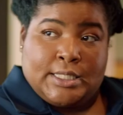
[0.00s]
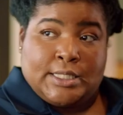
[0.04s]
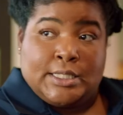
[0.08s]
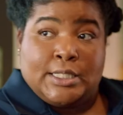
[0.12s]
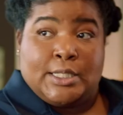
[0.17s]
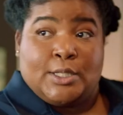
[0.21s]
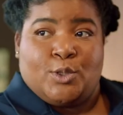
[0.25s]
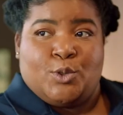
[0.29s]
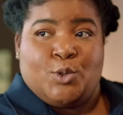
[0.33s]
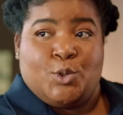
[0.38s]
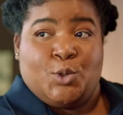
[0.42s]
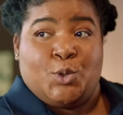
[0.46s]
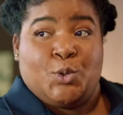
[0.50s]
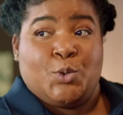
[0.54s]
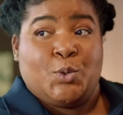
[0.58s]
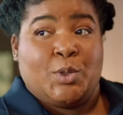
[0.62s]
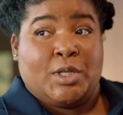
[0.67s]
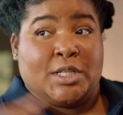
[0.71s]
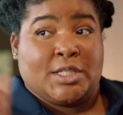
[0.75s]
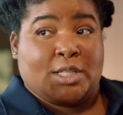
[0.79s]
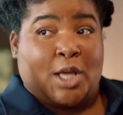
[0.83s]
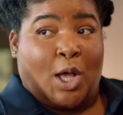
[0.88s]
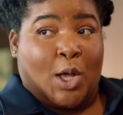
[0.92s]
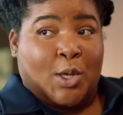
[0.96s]
his little dude
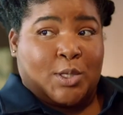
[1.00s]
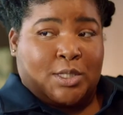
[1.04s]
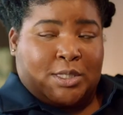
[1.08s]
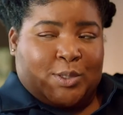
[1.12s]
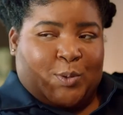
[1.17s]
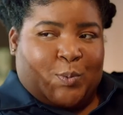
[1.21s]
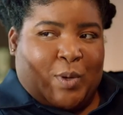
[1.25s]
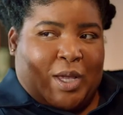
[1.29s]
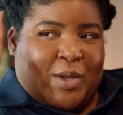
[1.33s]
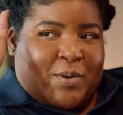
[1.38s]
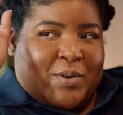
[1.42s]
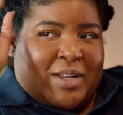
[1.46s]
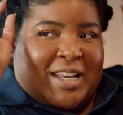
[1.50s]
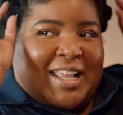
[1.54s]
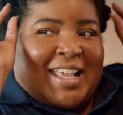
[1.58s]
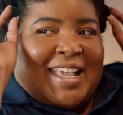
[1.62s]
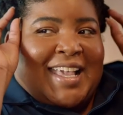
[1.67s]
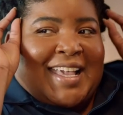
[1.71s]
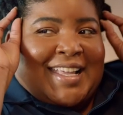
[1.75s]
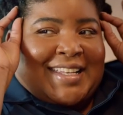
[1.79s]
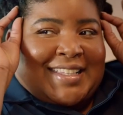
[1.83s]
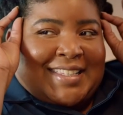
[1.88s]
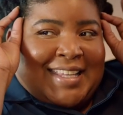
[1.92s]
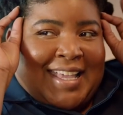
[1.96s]
is also wearing
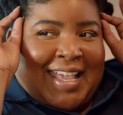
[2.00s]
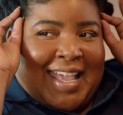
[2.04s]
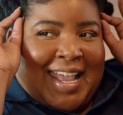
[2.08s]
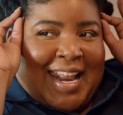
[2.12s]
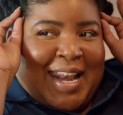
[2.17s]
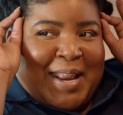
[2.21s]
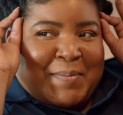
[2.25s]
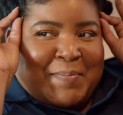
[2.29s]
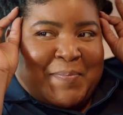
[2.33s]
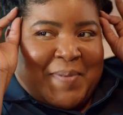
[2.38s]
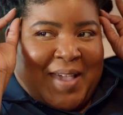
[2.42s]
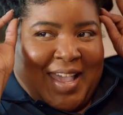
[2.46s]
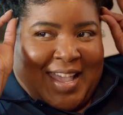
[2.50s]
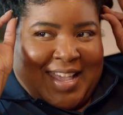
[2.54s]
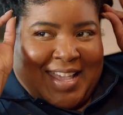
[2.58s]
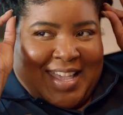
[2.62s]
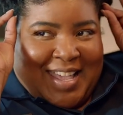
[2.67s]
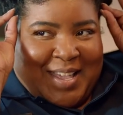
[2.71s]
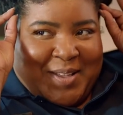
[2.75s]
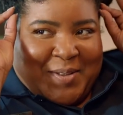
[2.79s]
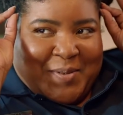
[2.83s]
a tiny bike